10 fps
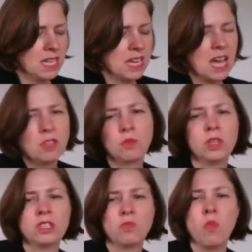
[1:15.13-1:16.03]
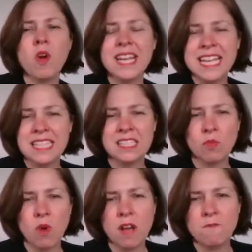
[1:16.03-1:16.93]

In other words, what is the y